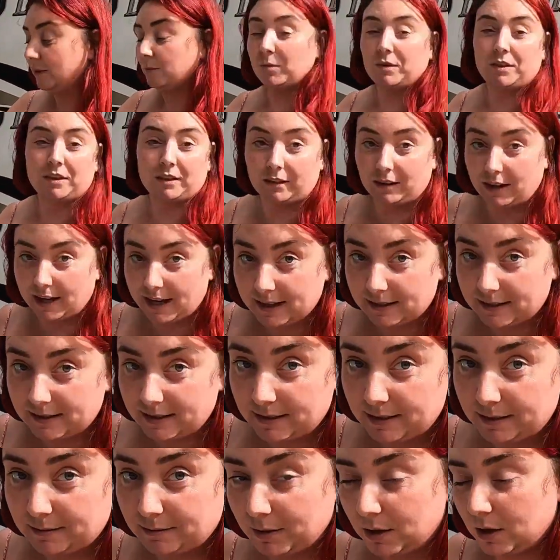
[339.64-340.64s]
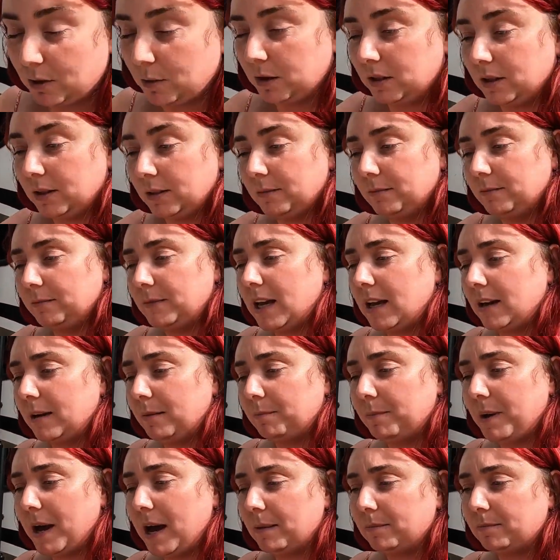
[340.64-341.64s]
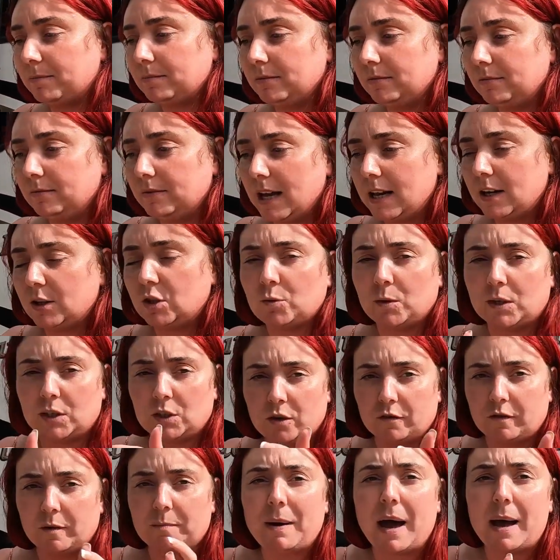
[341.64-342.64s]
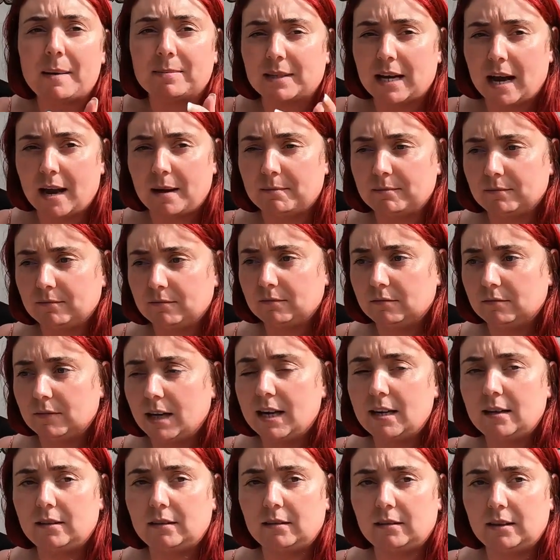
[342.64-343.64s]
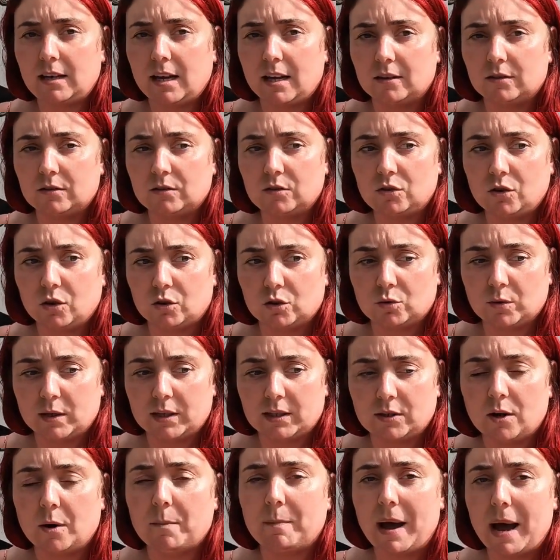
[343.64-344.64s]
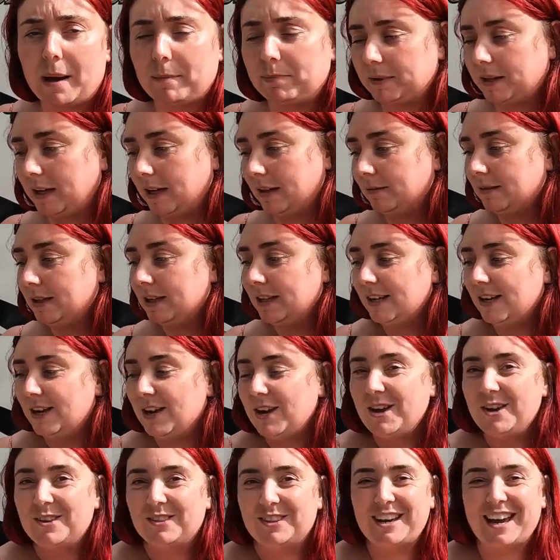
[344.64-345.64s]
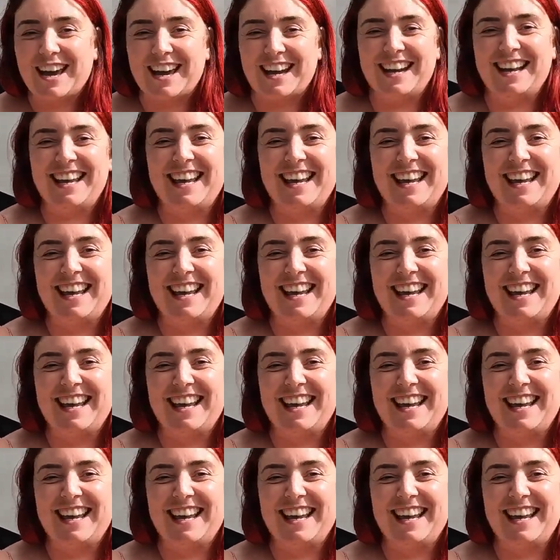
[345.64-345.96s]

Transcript: with the glass, you know, with the, not a twist off, a pop top, right? Yeah, no twist, no pop, yeah. Because